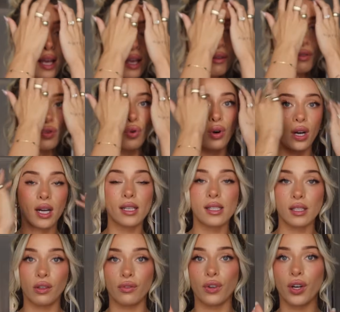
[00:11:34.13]
If you're a
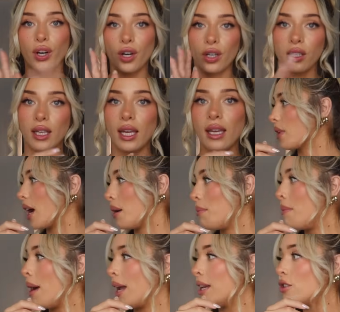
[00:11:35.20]
silver girly, I
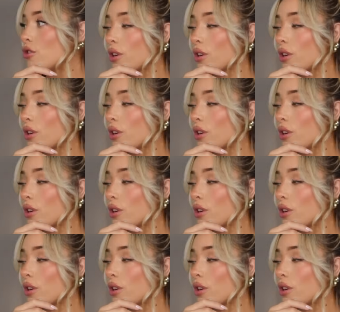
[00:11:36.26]
might